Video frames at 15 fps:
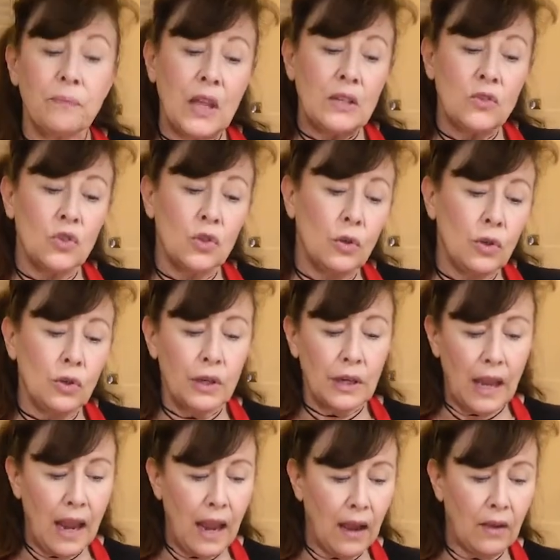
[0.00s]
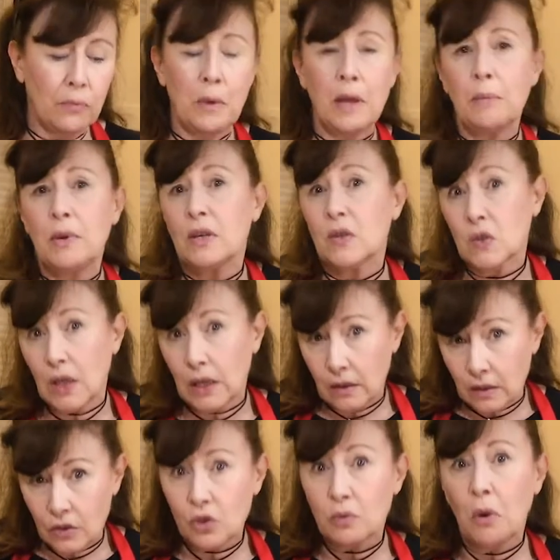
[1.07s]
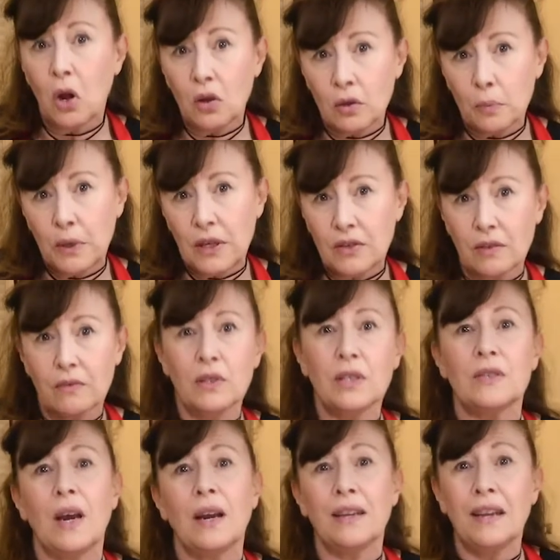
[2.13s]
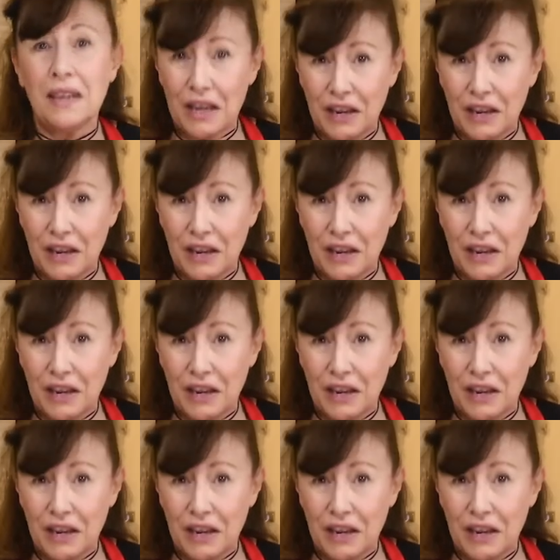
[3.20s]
And so you're going to have maybe a slightly smaller piece of lasagna,